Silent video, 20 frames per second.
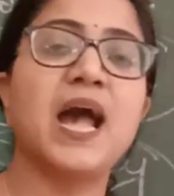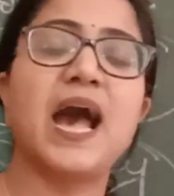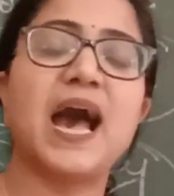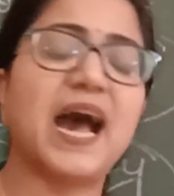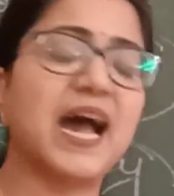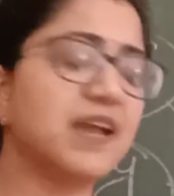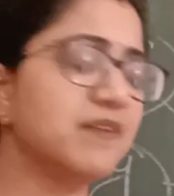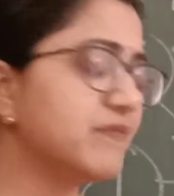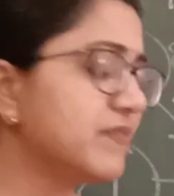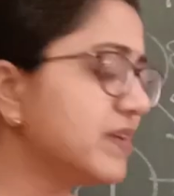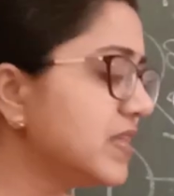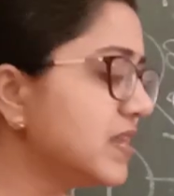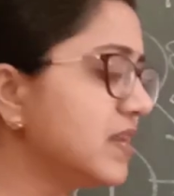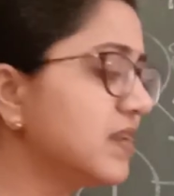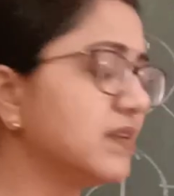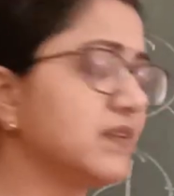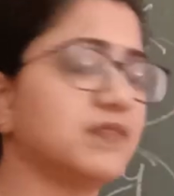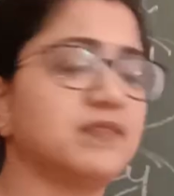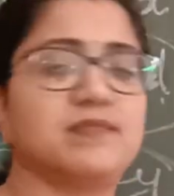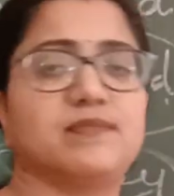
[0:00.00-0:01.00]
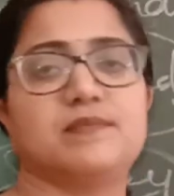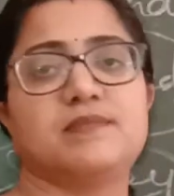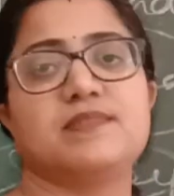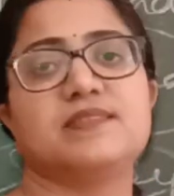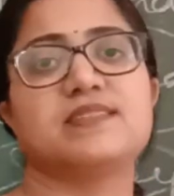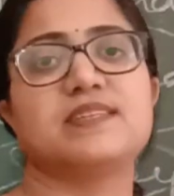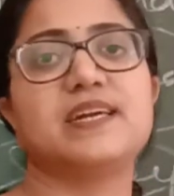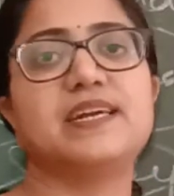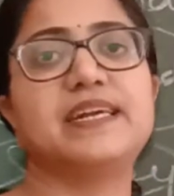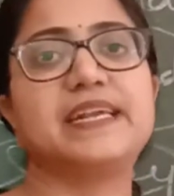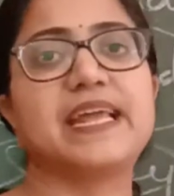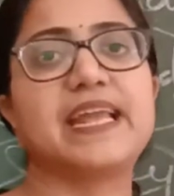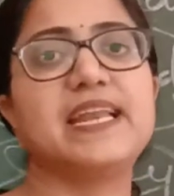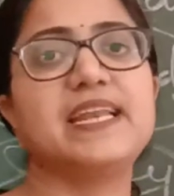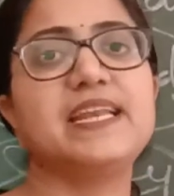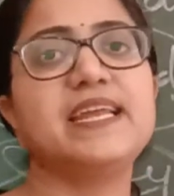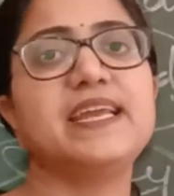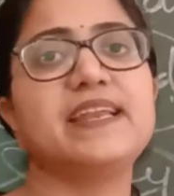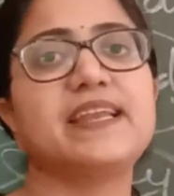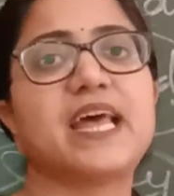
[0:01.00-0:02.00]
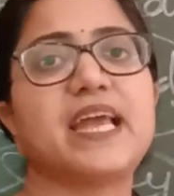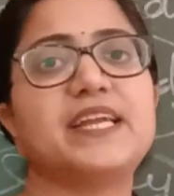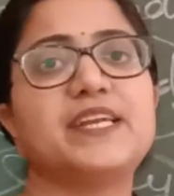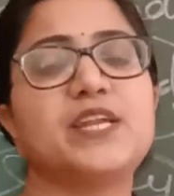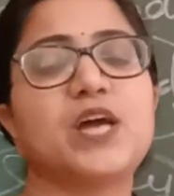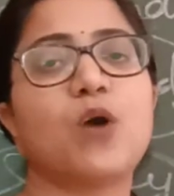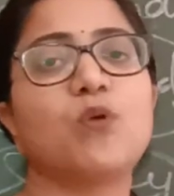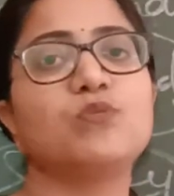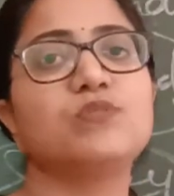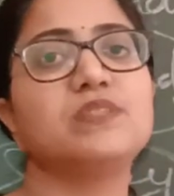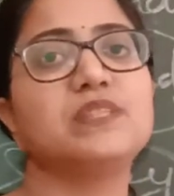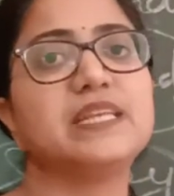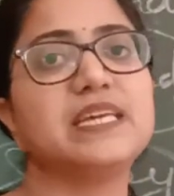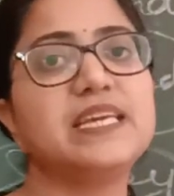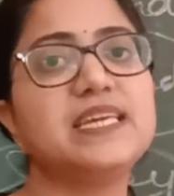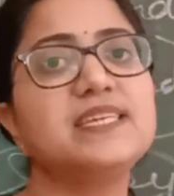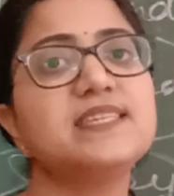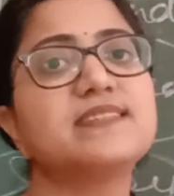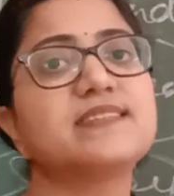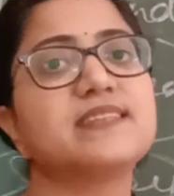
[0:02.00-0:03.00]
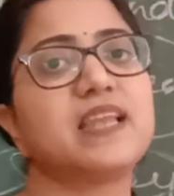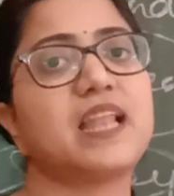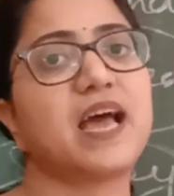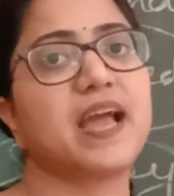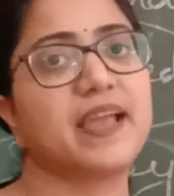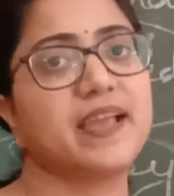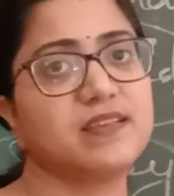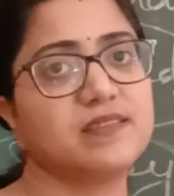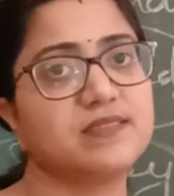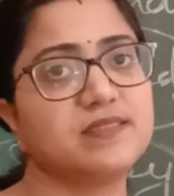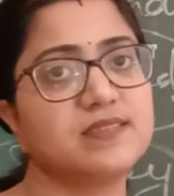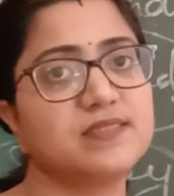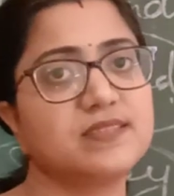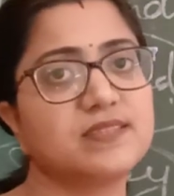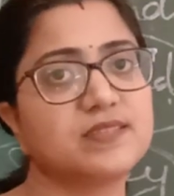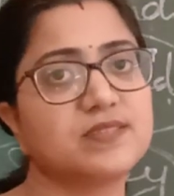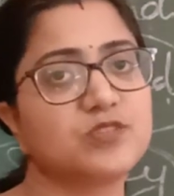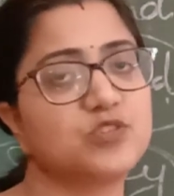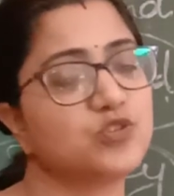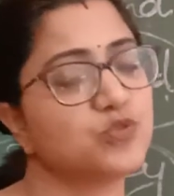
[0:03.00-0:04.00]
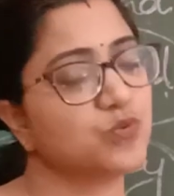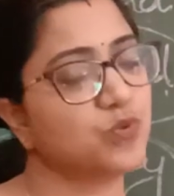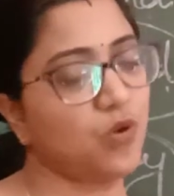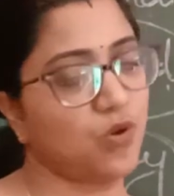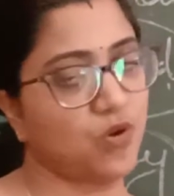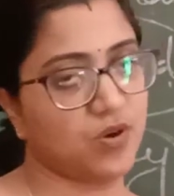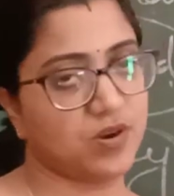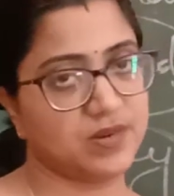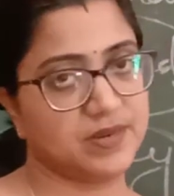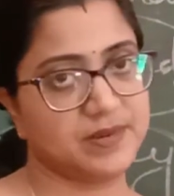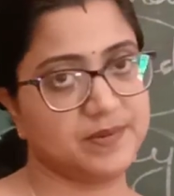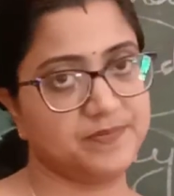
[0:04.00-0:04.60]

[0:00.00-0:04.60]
I will certainly write down these lines to God,